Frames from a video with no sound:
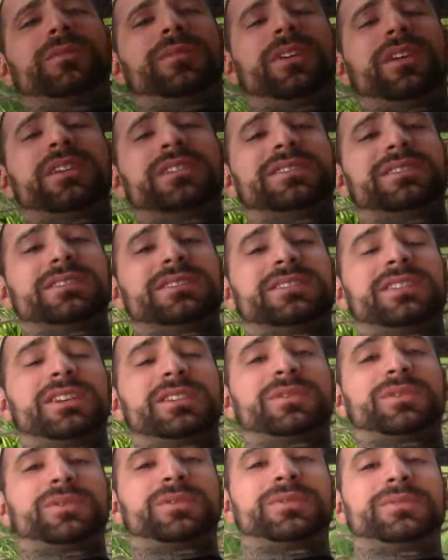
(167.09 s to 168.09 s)
I'm very
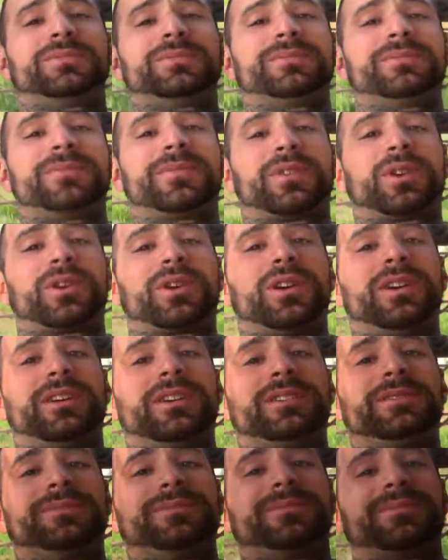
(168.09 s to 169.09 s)
successful for
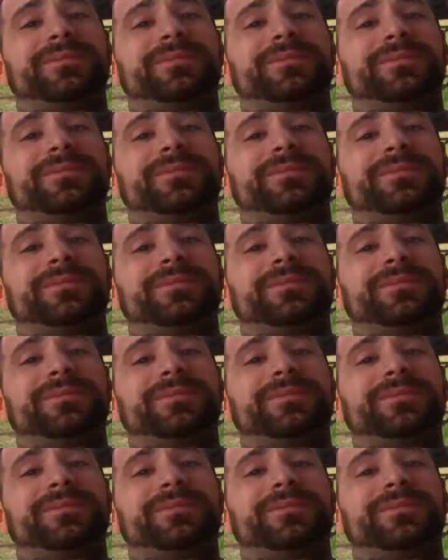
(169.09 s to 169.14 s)
uh,